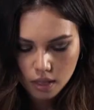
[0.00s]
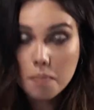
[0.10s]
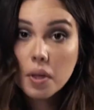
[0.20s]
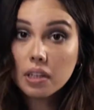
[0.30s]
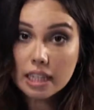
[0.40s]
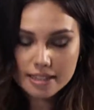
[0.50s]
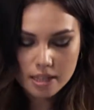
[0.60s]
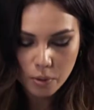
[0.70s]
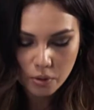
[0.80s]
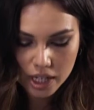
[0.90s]
The milk is
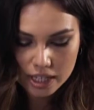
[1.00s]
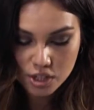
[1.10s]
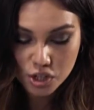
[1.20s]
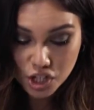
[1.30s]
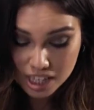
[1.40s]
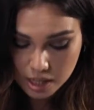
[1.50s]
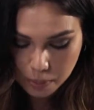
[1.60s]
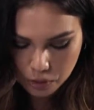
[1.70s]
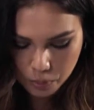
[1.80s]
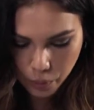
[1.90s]
simmering, it's just
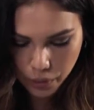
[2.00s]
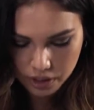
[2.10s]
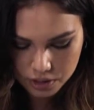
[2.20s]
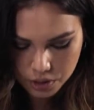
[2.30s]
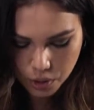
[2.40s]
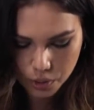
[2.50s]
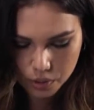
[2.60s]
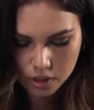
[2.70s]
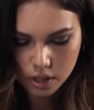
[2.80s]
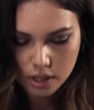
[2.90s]
about to boil, so
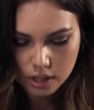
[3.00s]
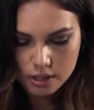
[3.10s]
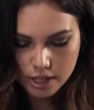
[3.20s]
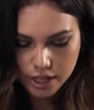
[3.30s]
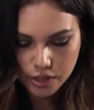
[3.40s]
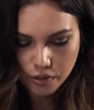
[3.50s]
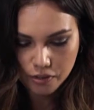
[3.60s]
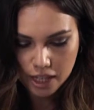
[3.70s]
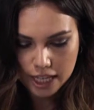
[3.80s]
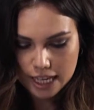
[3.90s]
turn off
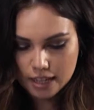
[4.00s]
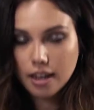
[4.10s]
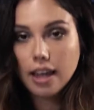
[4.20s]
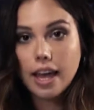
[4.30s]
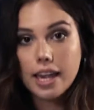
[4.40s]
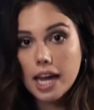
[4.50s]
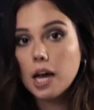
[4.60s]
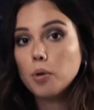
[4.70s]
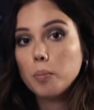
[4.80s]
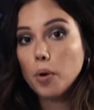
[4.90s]
the heat. And
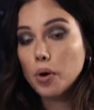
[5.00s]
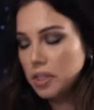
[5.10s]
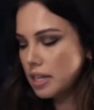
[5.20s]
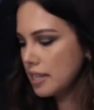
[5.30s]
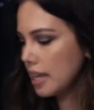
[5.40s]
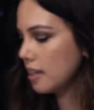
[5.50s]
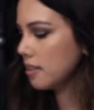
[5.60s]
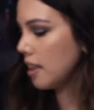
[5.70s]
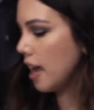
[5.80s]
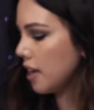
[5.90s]
now we'll pour this
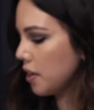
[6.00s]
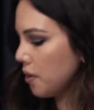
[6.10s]
into the egg